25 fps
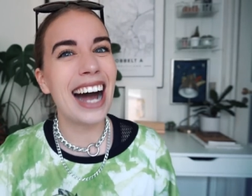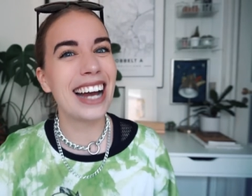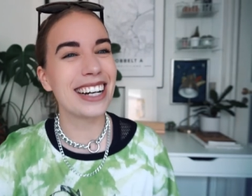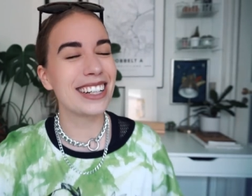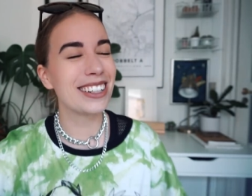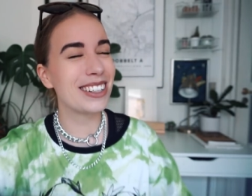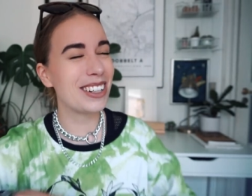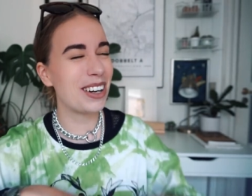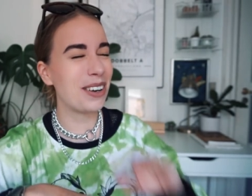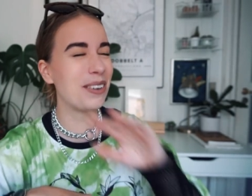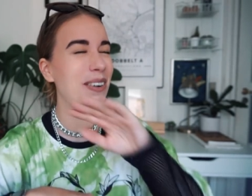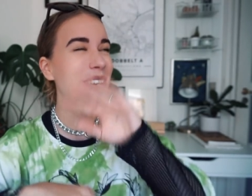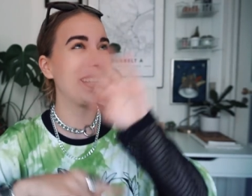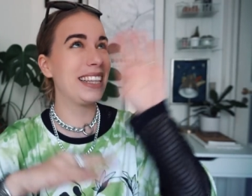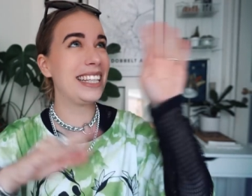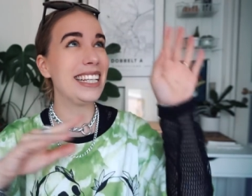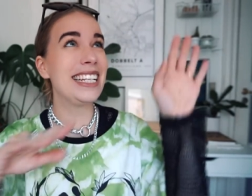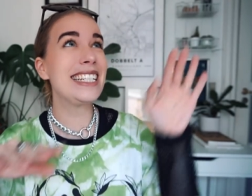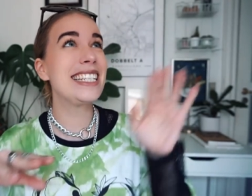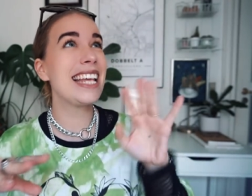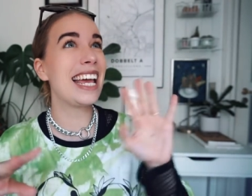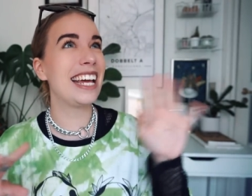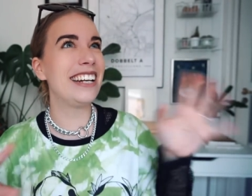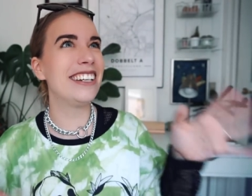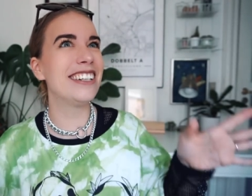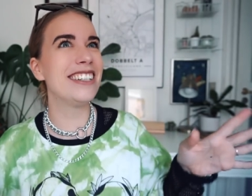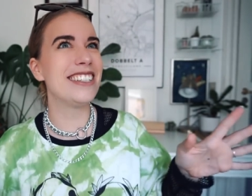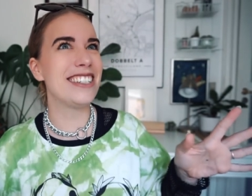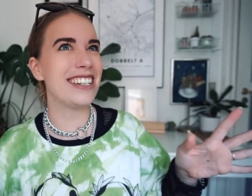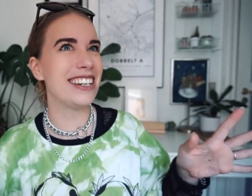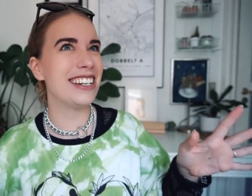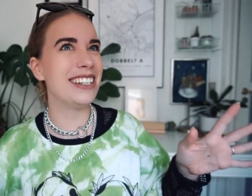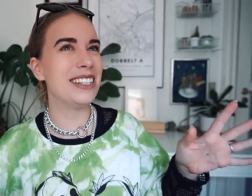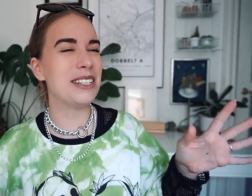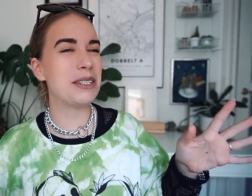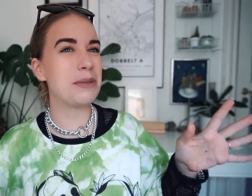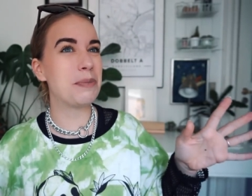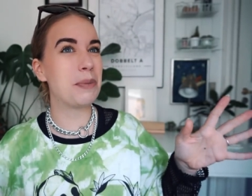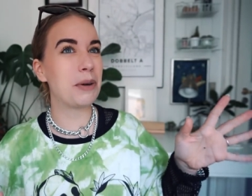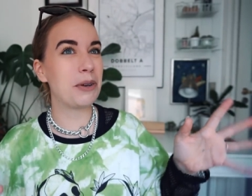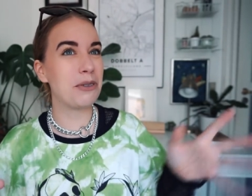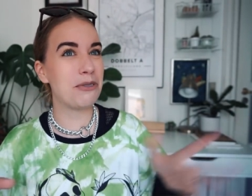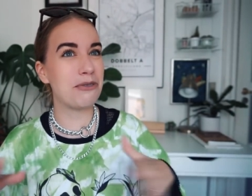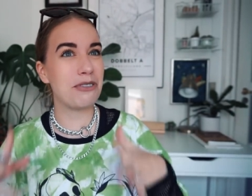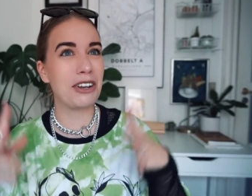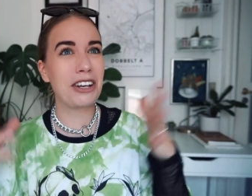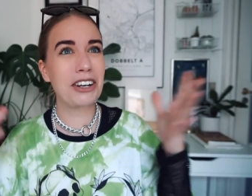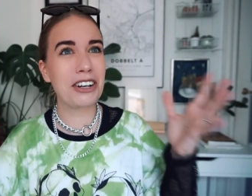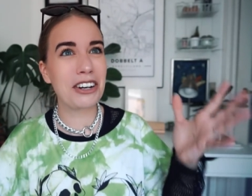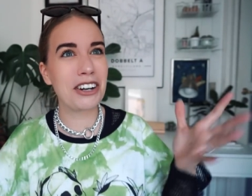I don't know what this energy is but
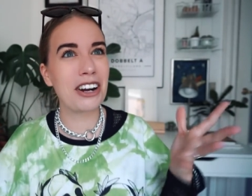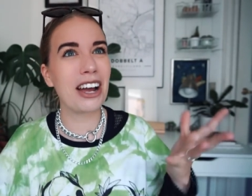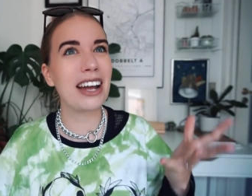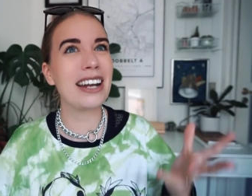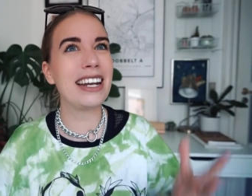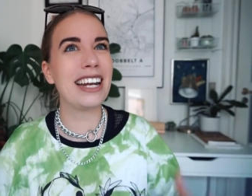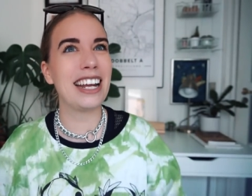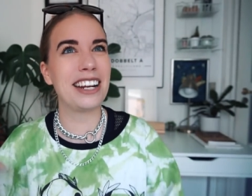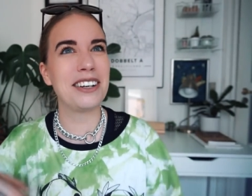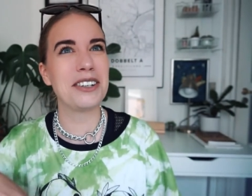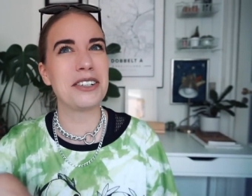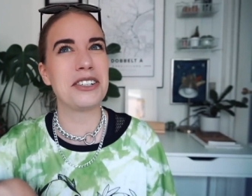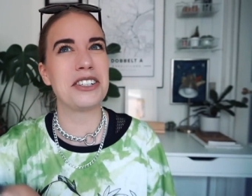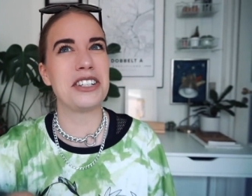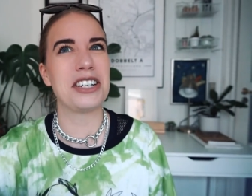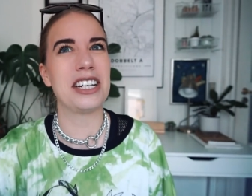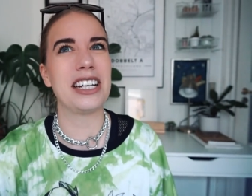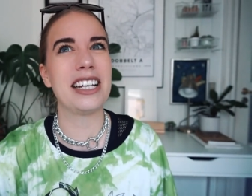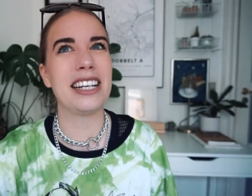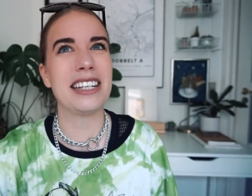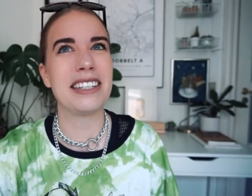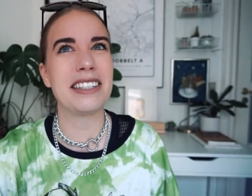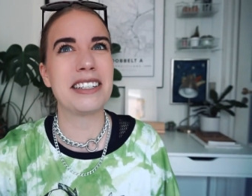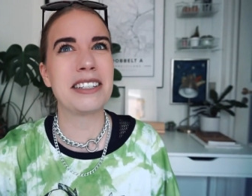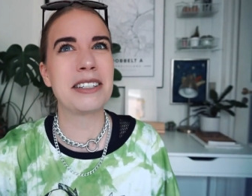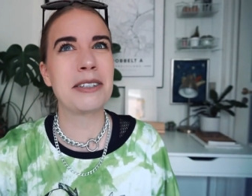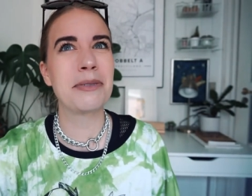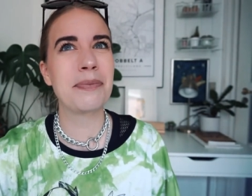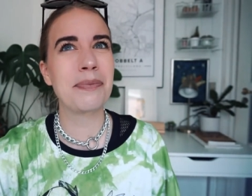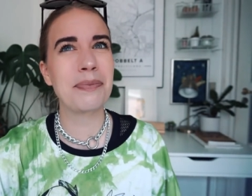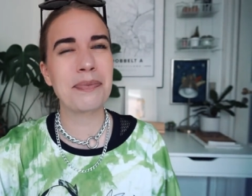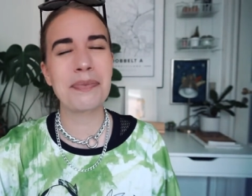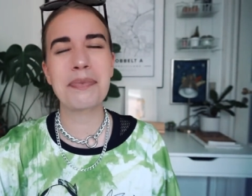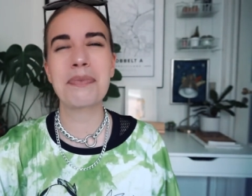finger gun energy is